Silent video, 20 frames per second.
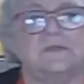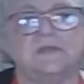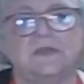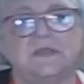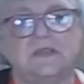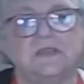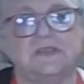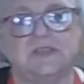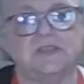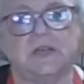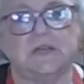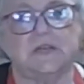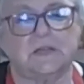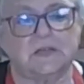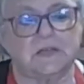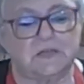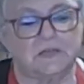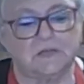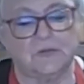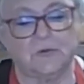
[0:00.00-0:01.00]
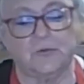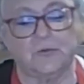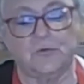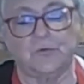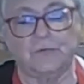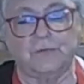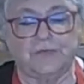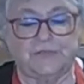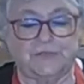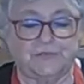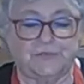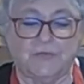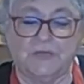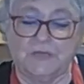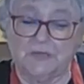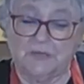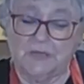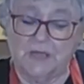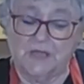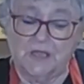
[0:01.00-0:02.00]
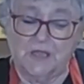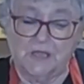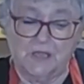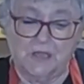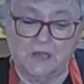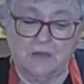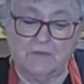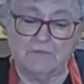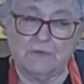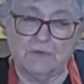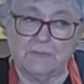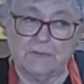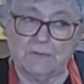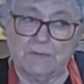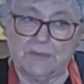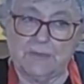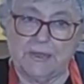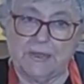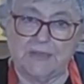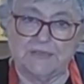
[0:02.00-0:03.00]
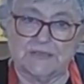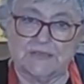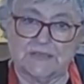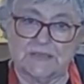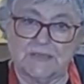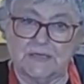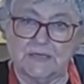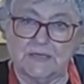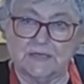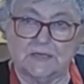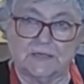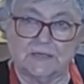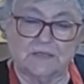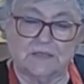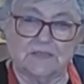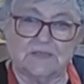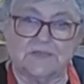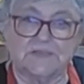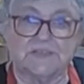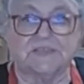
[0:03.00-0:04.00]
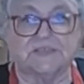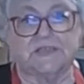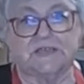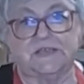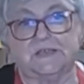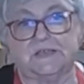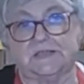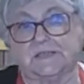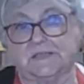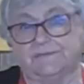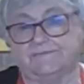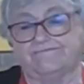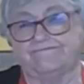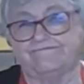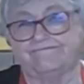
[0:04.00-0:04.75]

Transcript: was the agenda caught between a rubber mat and under the seat.